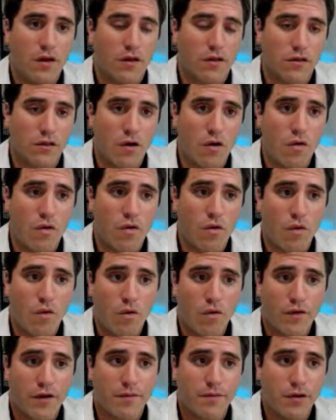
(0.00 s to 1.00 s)

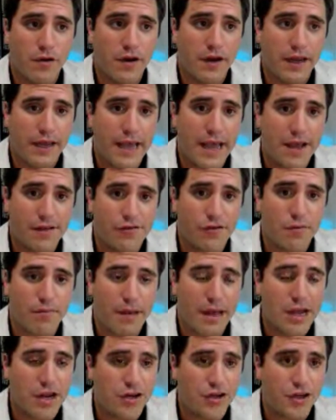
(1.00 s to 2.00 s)
local community cancer
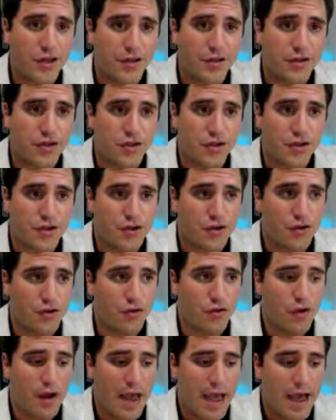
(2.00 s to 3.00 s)
patients
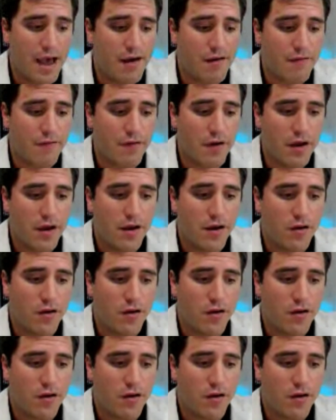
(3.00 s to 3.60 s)
to have